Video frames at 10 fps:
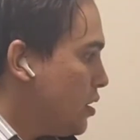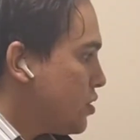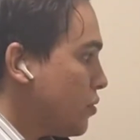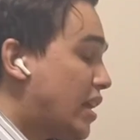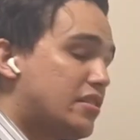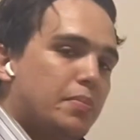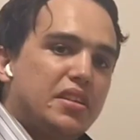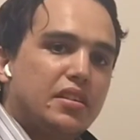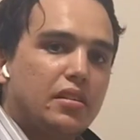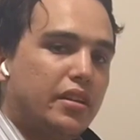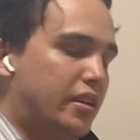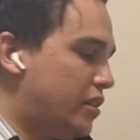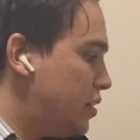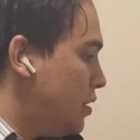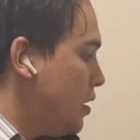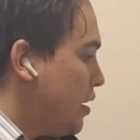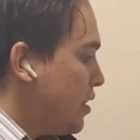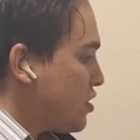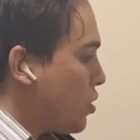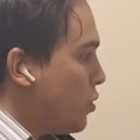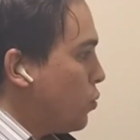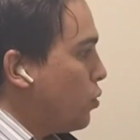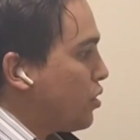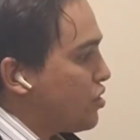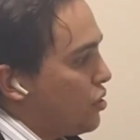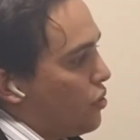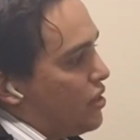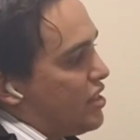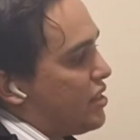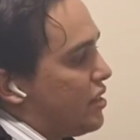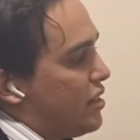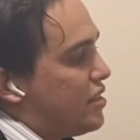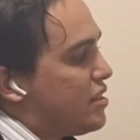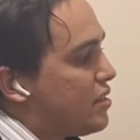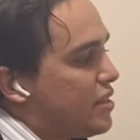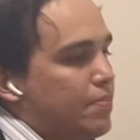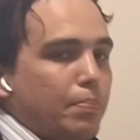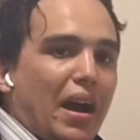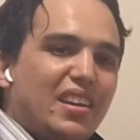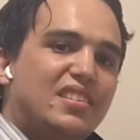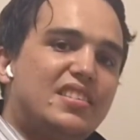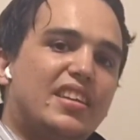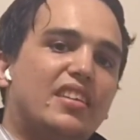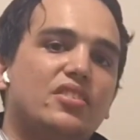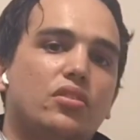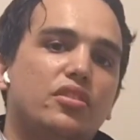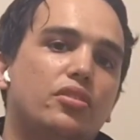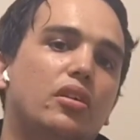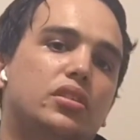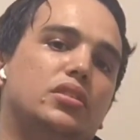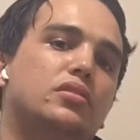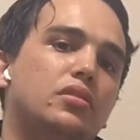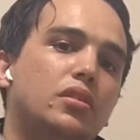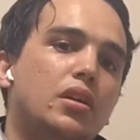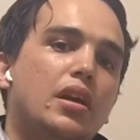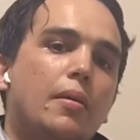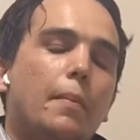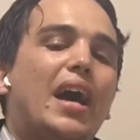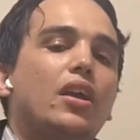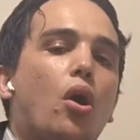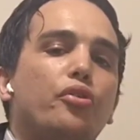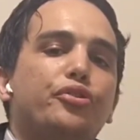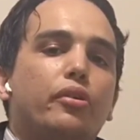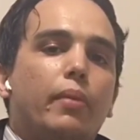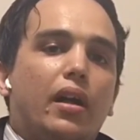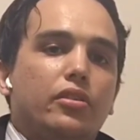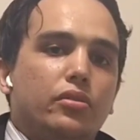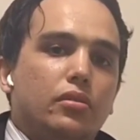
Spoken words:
So that's basically it. That's how it works. You know, it's buying cents on the dollar, buying undervalued.